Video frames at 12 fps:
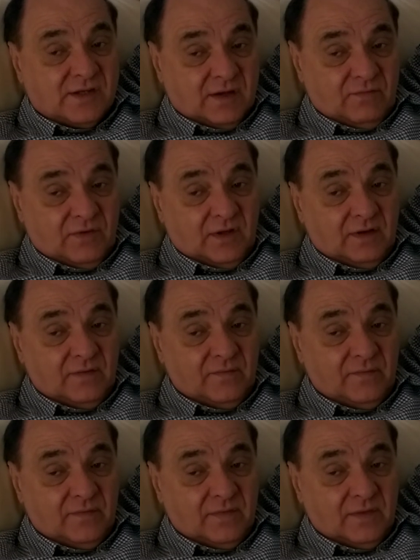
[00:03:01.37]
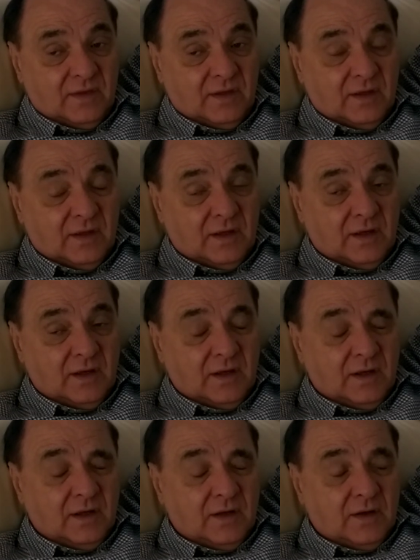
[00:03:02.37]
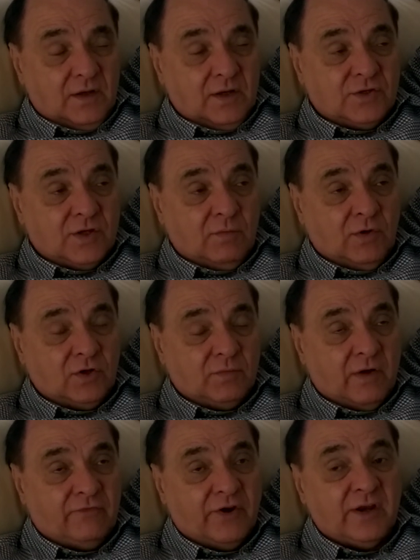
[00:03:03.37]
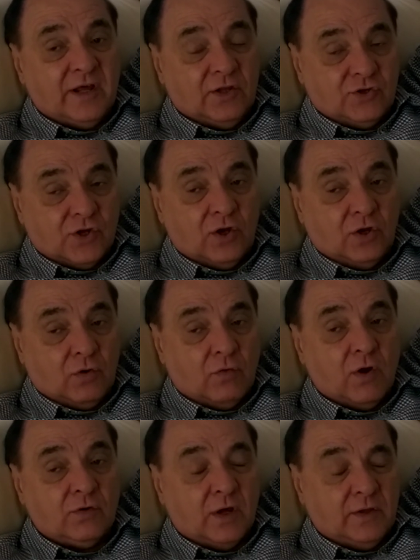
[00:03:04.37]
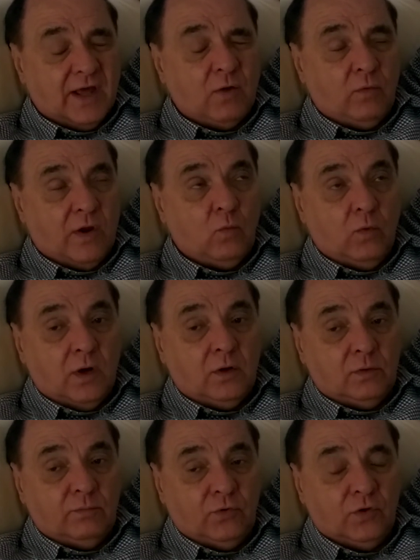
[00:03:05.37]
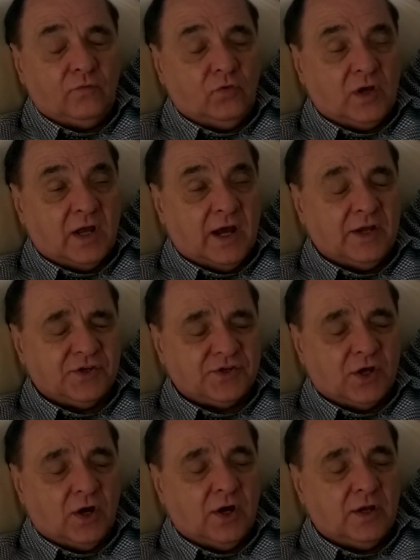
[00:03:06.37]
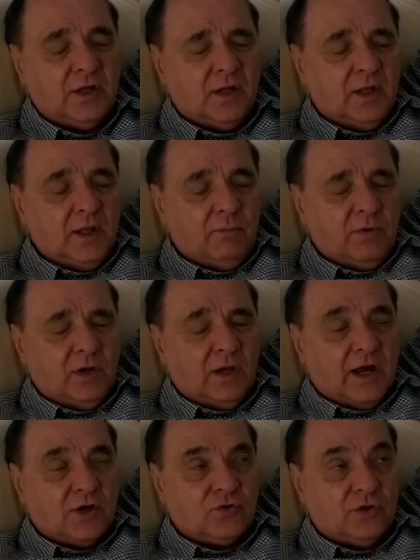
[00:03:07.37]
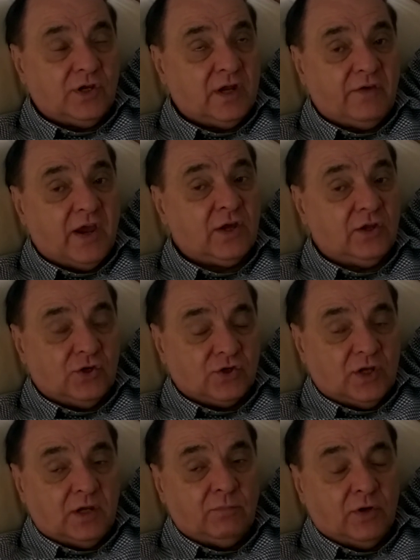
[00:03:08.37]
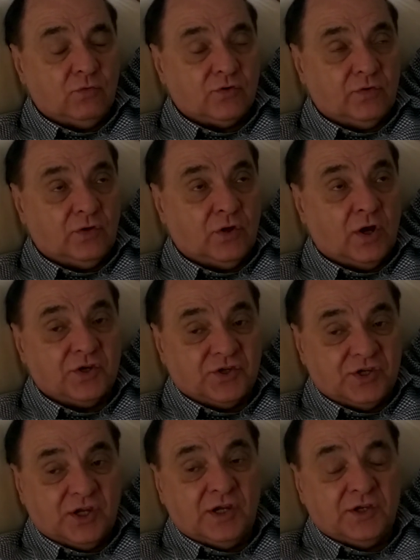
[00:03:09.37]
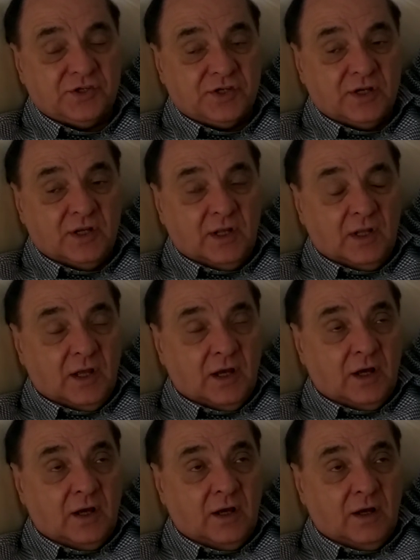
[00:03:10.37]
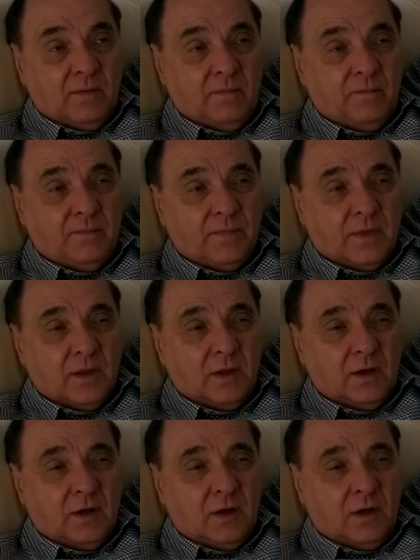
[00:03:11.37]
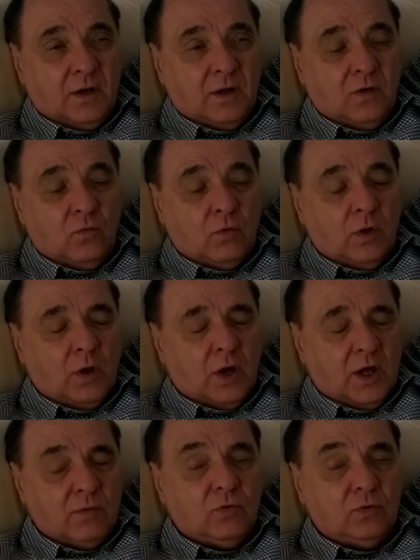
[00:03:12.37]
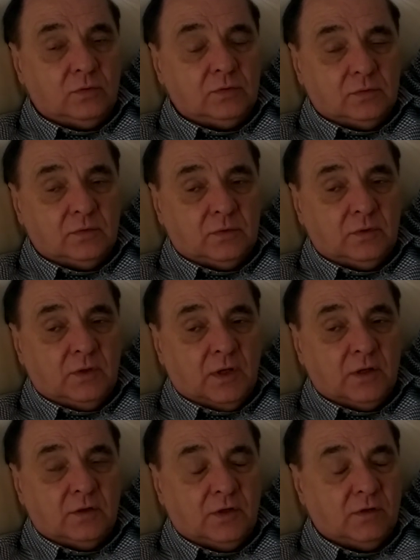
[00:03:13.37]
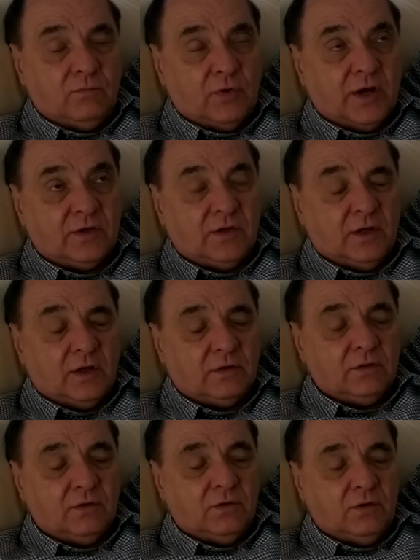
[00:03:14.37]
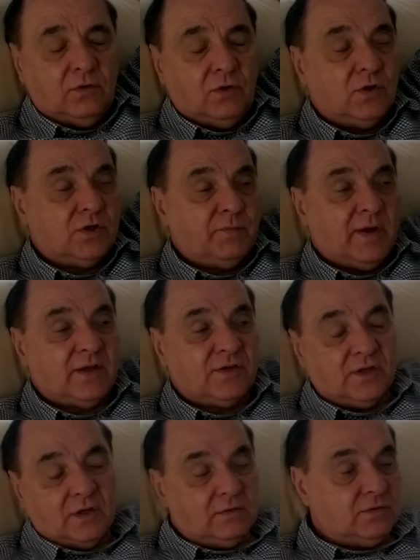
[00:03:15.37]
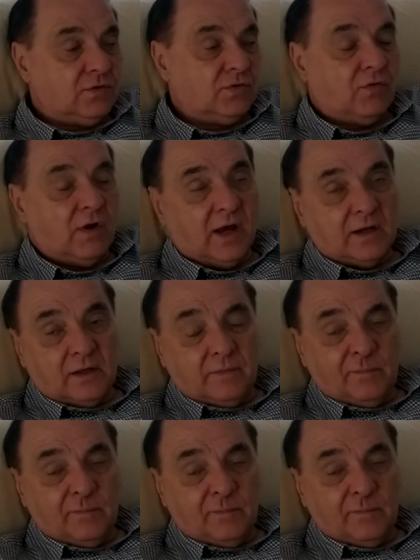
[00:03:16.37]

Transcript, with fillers: or something. Oh, that was two eight. So because my, my, friend had a Toyota Corona and that went well. Beautiful car inside, bit of yeah. luxury. Didn't have air conditioning, but it was nice seats. Yeah. Um, uh, reliable. You know, didn't break like not as bad as the Torana.